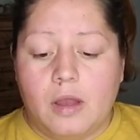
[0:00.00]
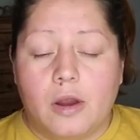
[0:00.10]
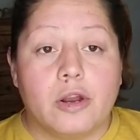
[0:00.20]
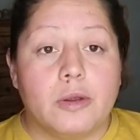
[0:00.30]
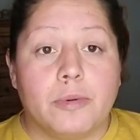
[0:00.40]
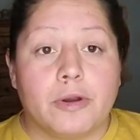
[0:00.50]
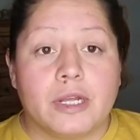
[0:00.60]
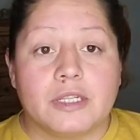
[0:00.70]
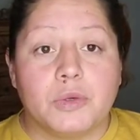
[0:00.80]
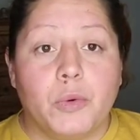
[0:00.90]
early bird
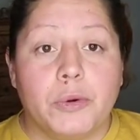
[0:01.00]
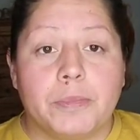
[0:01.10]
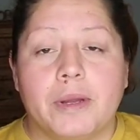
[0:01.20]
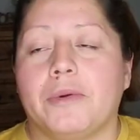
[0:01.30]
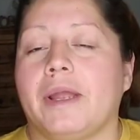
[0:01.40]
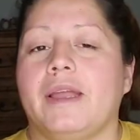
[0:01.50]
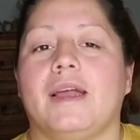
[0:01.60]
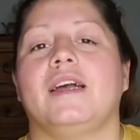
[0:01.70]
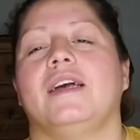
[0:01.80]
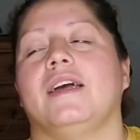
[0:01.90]
gets the worm, right?
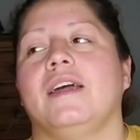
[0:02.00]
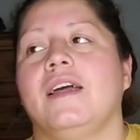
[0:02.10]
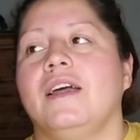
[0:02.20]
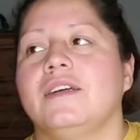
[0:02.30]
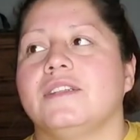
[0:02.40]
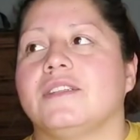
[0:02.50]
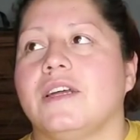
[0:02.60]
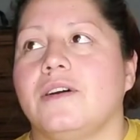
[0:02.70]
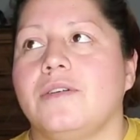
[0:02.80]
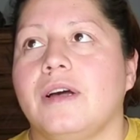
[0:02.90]

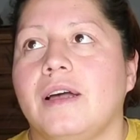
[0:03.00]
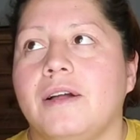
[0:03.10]
So,